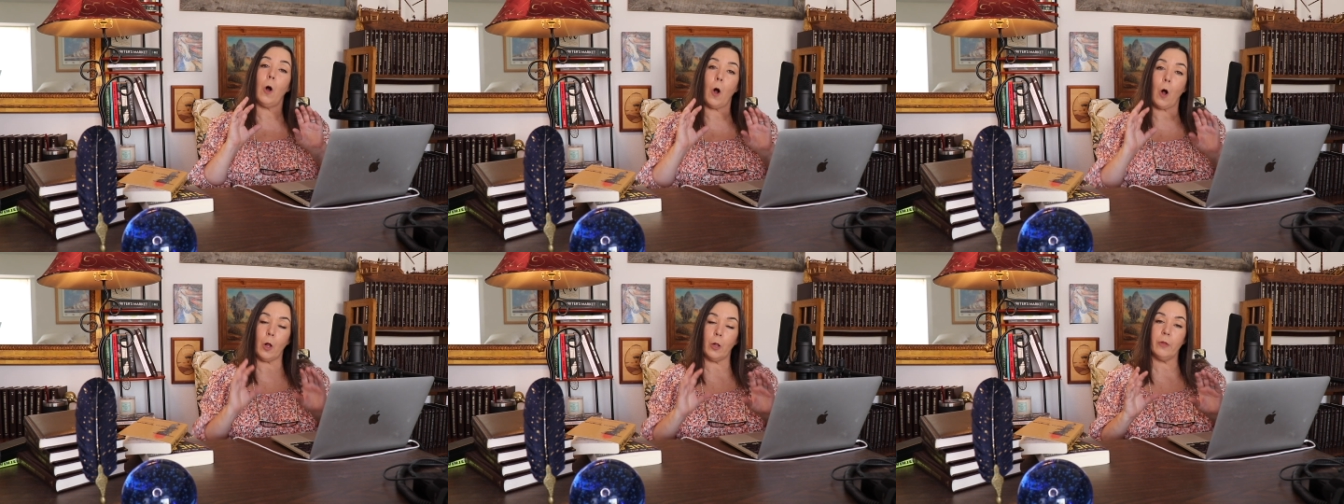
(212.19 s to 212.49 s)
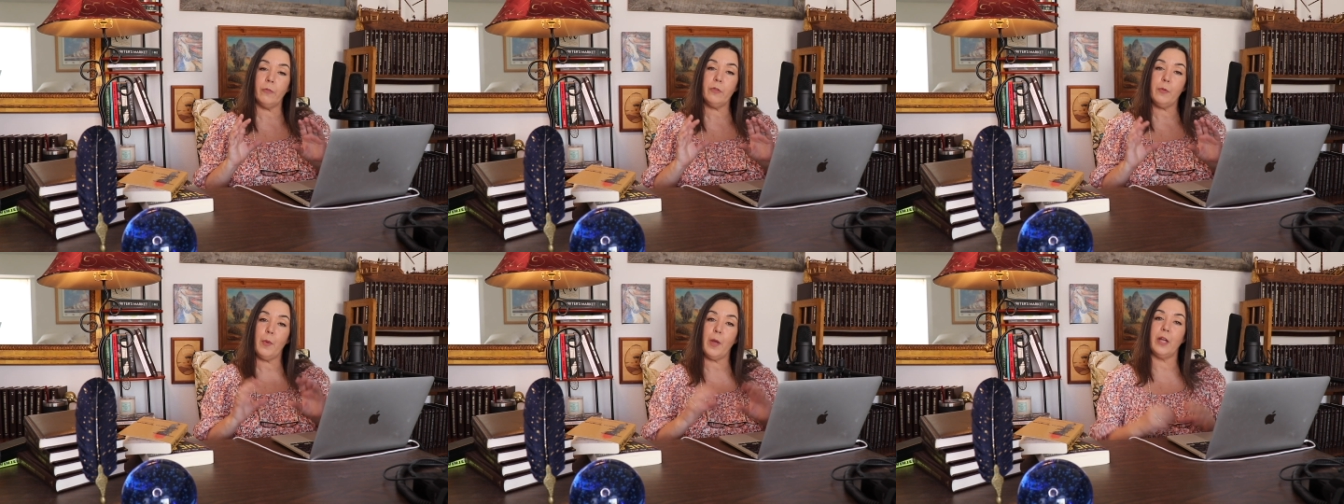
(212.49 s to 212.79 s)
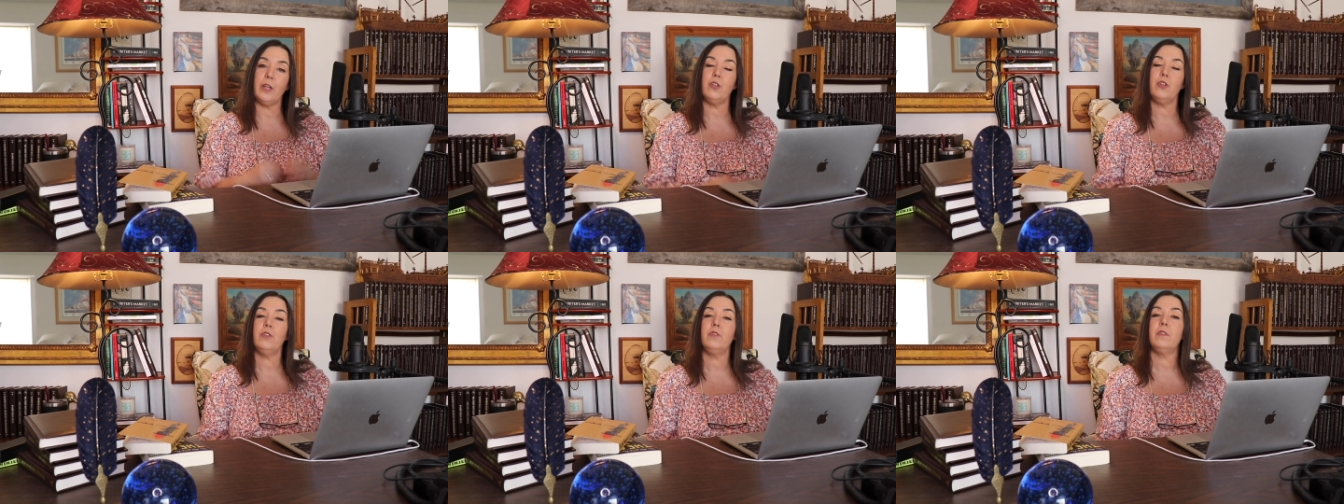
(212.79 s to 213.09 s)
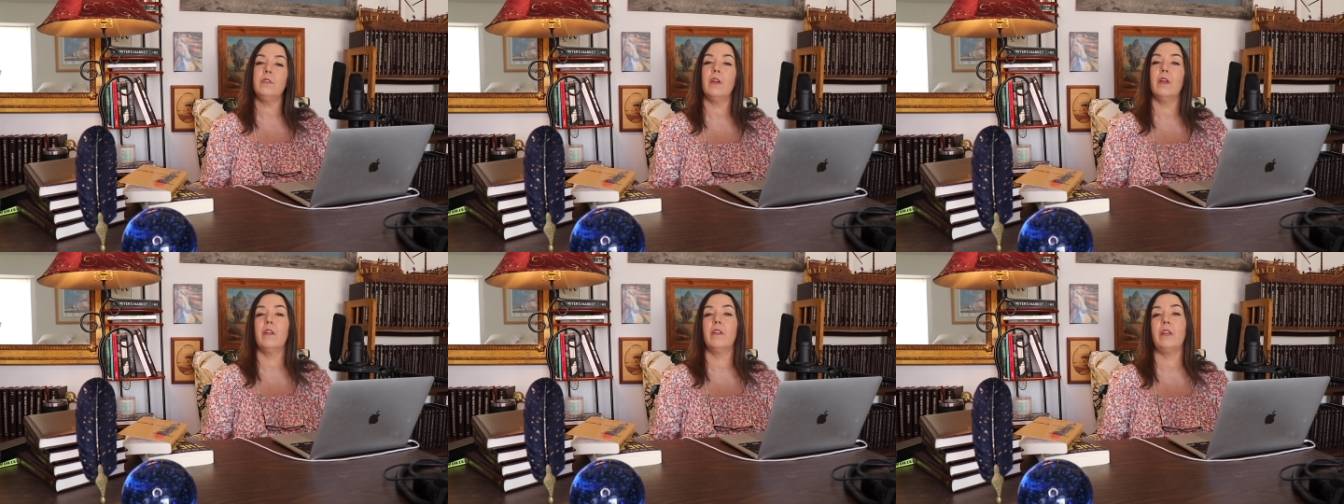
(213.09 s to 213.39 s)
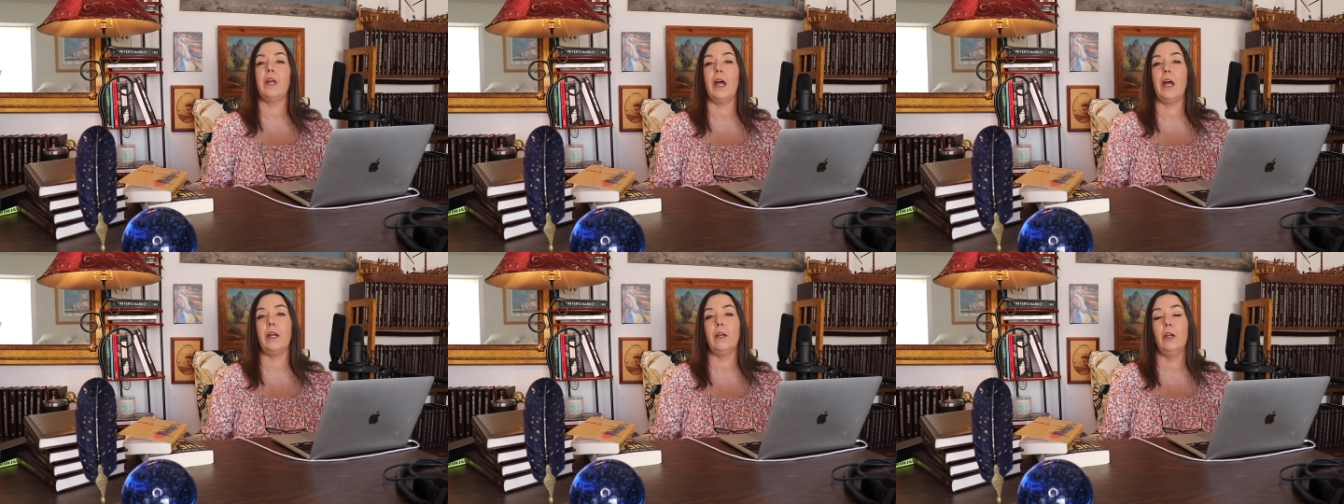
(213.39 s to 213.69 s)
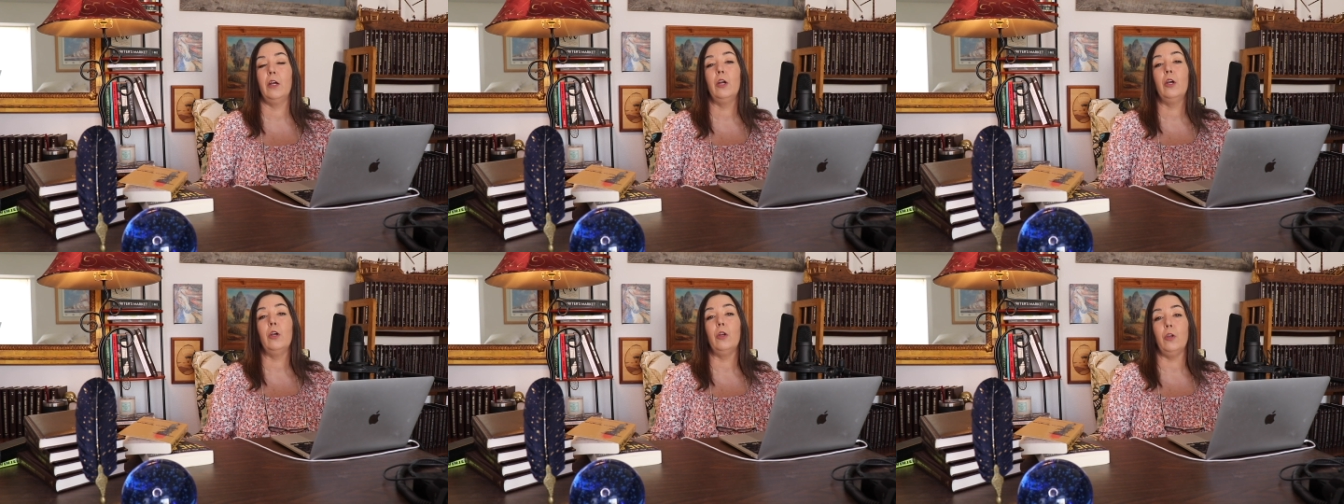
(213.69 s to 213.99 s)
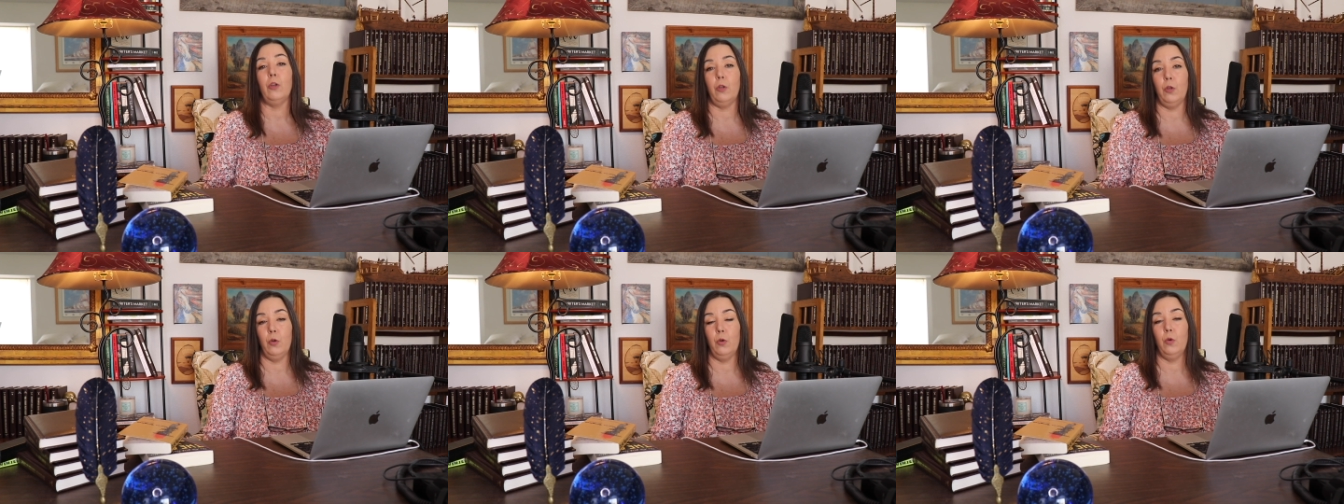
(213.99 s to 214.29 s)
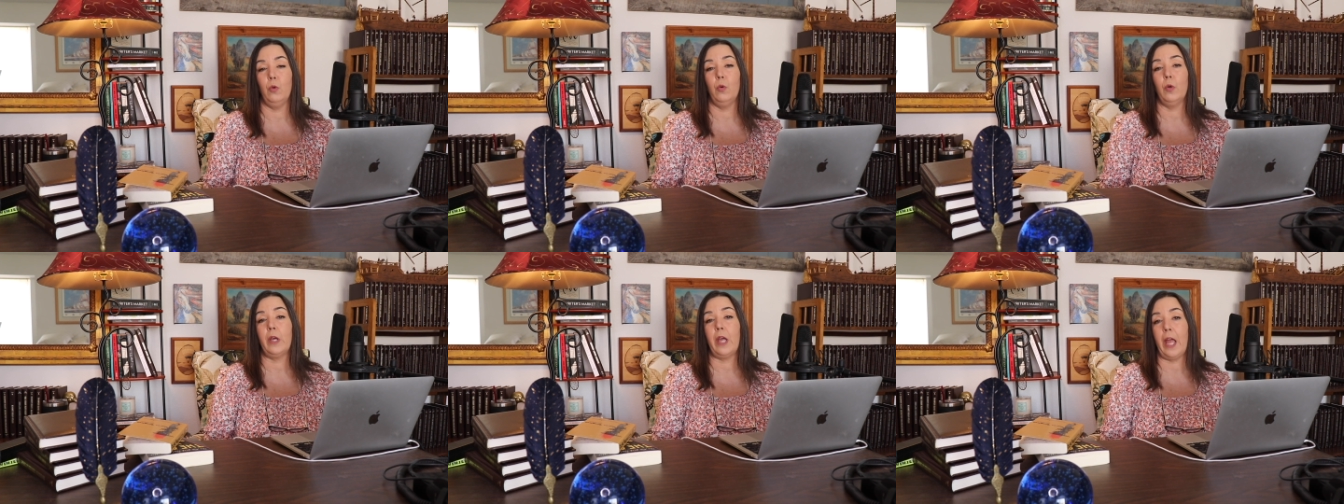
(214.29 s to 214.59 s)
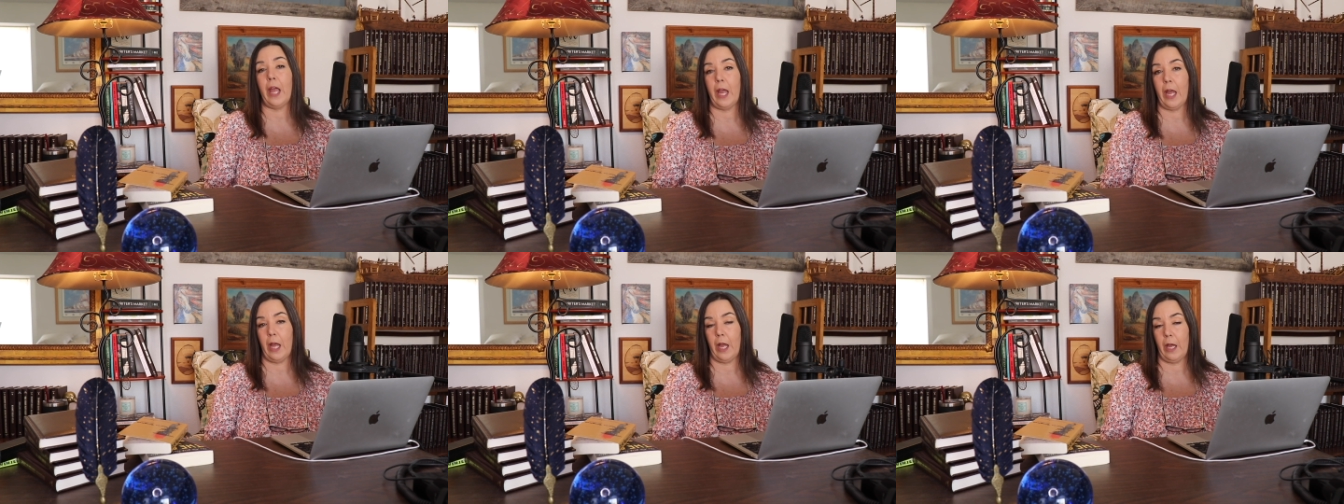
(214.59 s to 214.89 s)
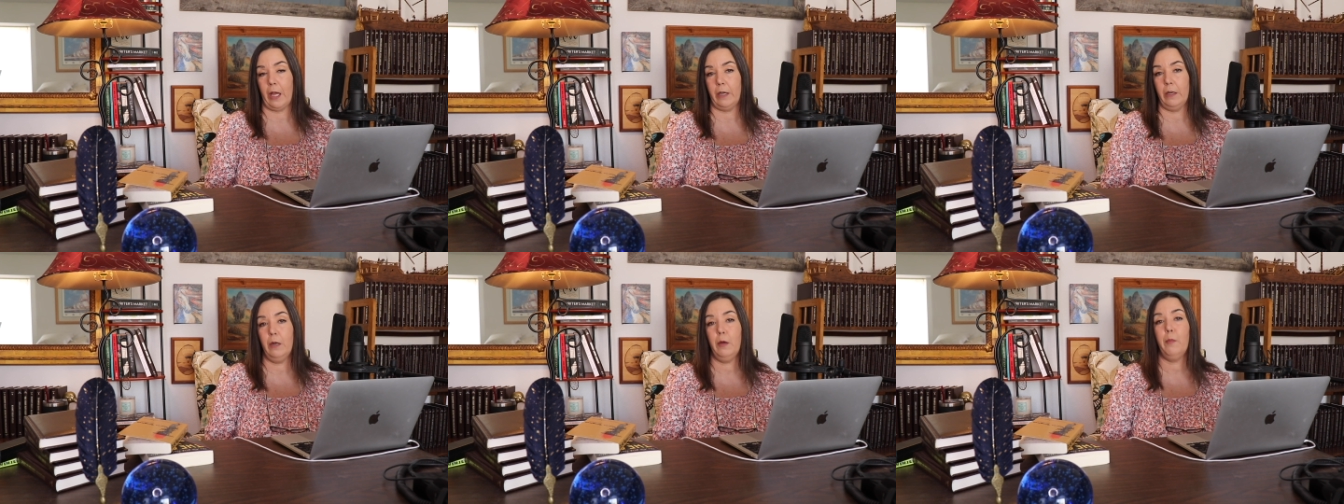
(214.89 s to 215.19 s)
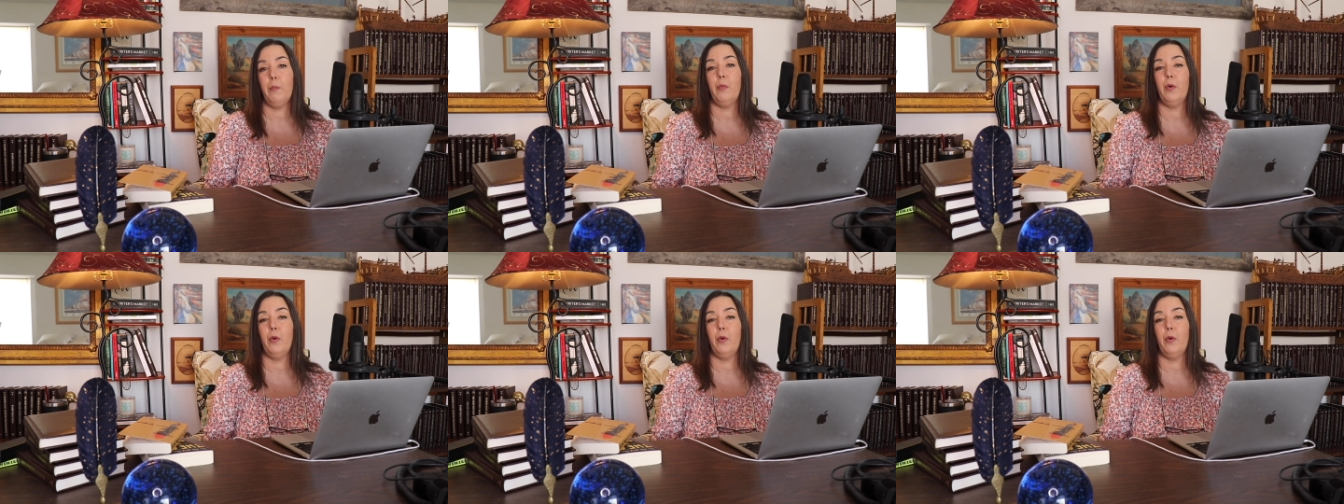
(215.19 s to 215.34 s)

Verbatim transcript: all of the pages that you can